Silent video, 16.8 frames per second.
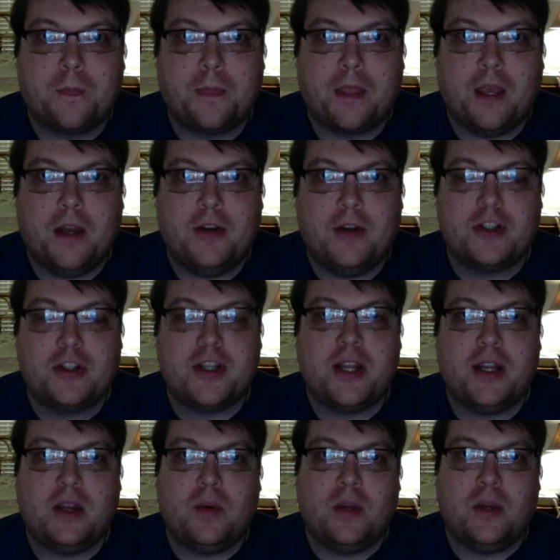
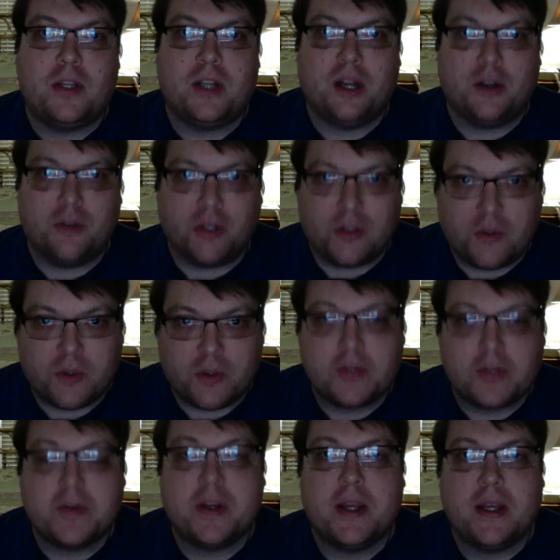understanding what Tantric
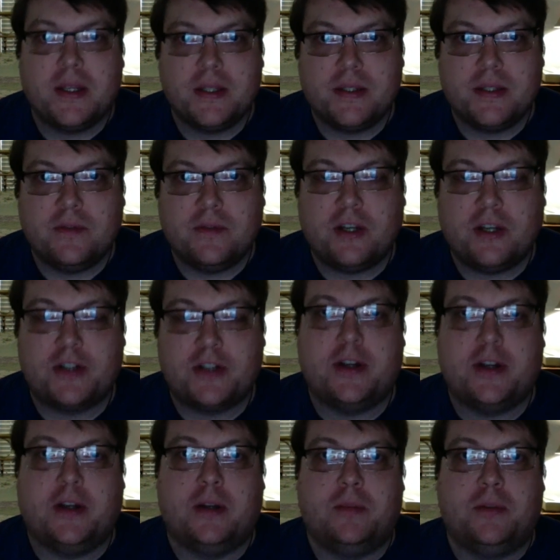sorcery is in
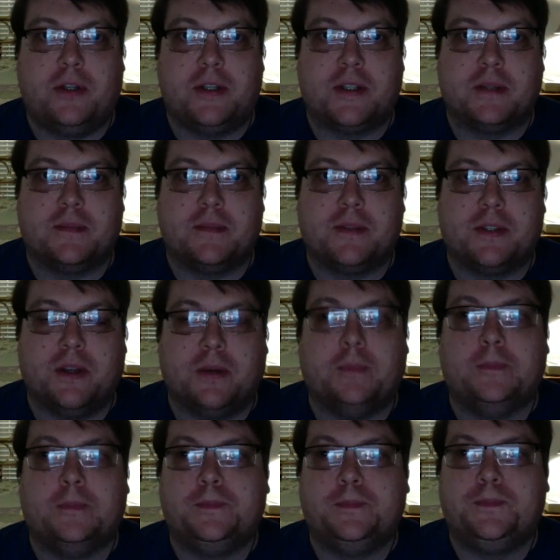Vajrayana Buddhism. So,
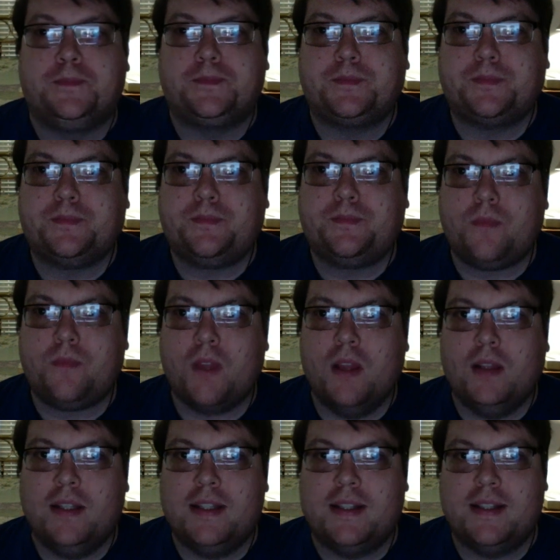
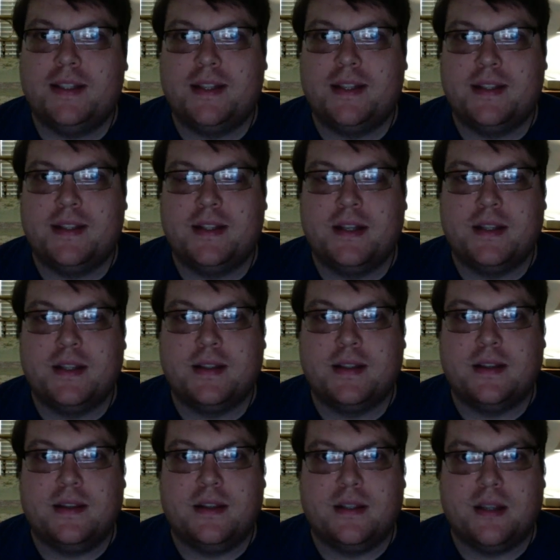at least as it is
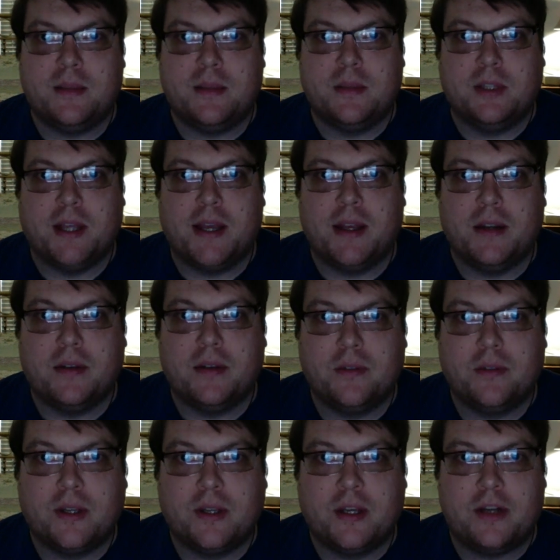in these Himalayan
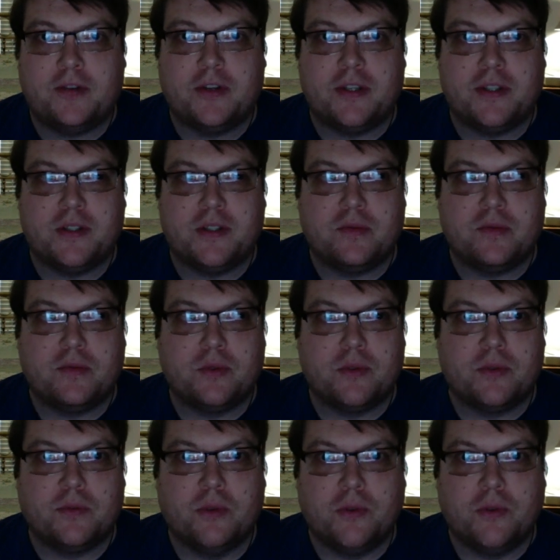countries and
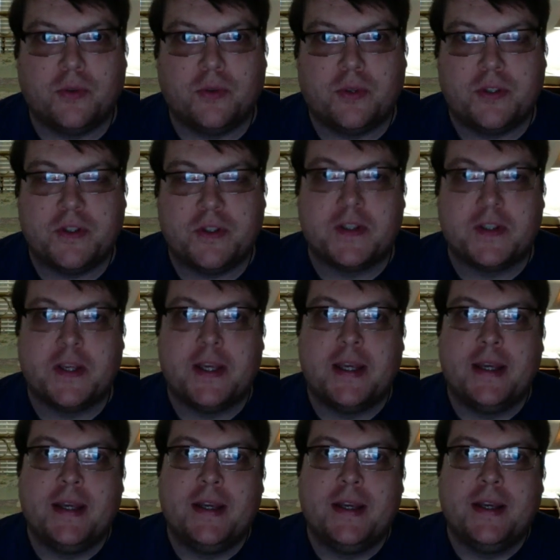root sources.
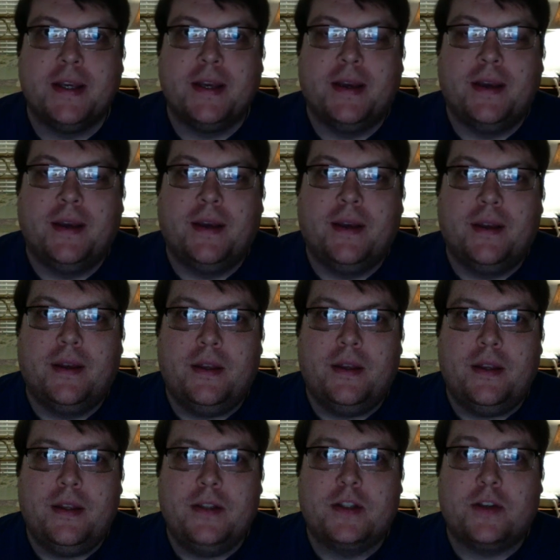
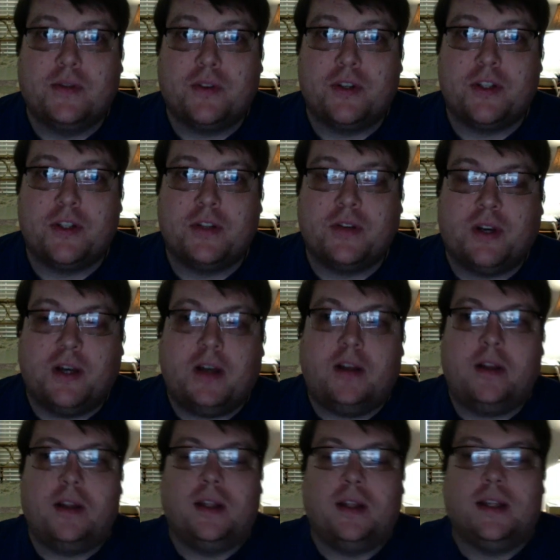So first of
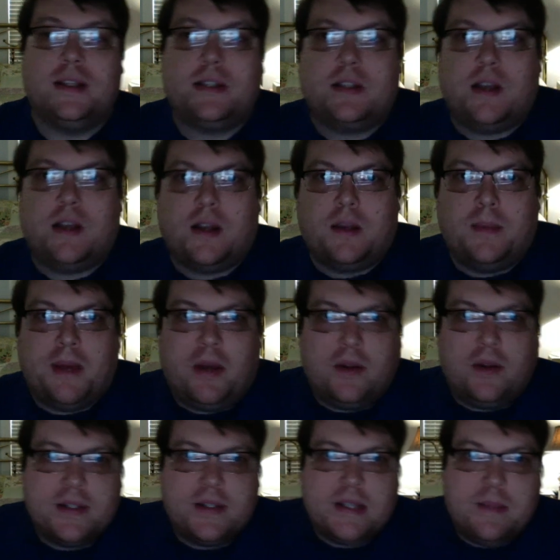all, let's talk
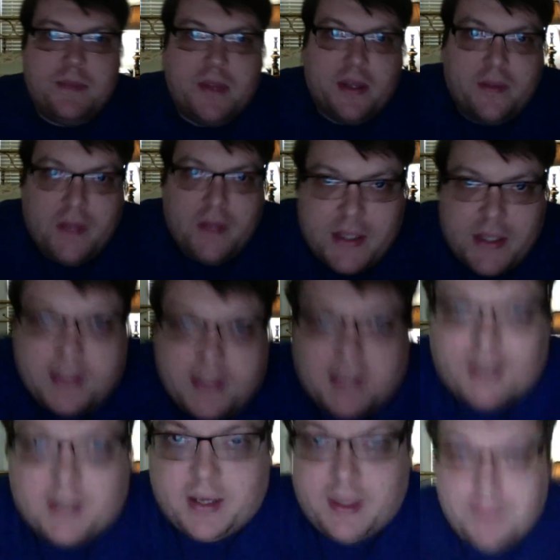about something
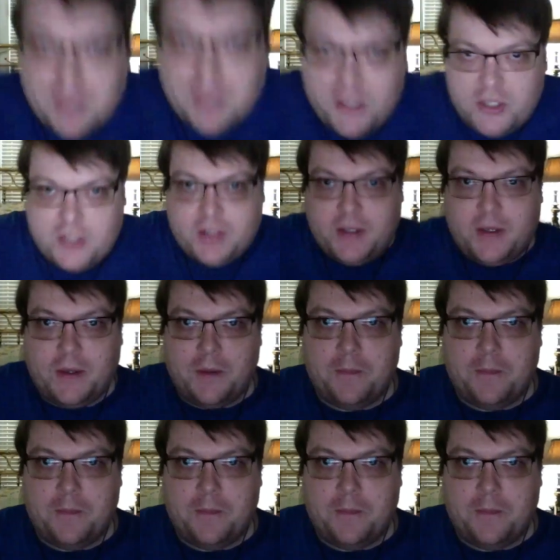that I mentioned